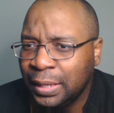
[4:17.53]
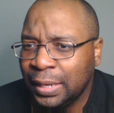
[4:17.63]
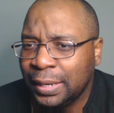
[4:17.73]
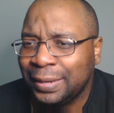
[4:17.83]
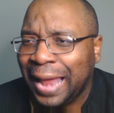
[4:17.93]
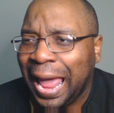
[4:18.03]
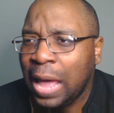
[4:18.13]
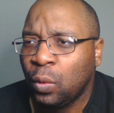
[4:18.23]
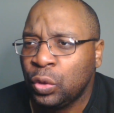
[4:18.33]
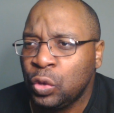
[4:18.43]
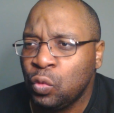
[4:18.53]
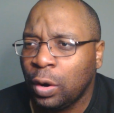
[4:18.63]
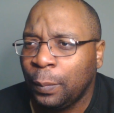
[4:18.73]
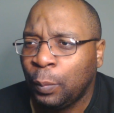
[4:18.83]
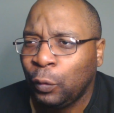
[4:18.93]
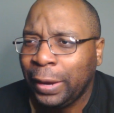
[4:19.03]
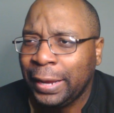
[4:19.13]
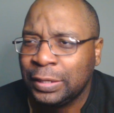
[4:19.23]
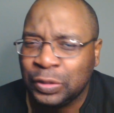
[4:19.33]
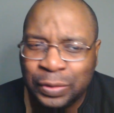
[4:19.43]
Now you are
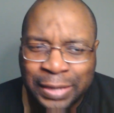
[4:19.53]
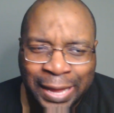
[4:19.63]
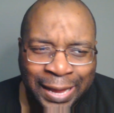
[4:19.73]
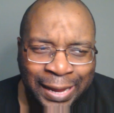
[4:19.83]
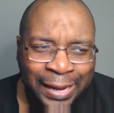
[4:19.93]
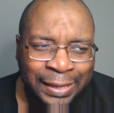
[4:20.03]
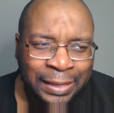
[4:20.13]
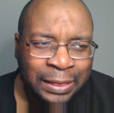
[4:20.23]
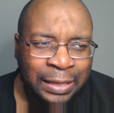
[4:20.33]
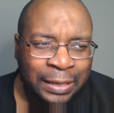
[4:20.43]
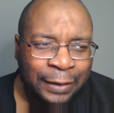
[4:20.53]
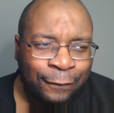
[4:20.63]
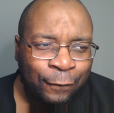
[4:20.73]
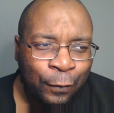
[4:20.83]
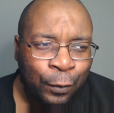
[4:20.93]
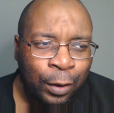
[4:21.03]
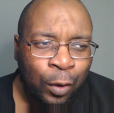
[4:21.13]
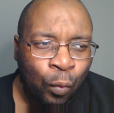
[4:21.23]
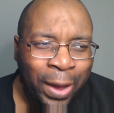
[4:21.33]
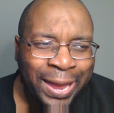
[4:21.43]
praying to God looking for a
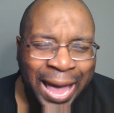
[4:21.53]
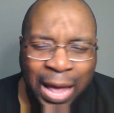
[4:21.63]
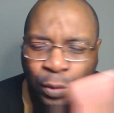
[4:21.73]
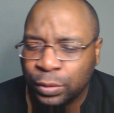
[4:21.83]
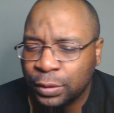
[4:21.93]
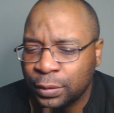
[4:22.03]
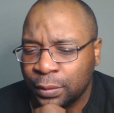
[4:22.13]
way out.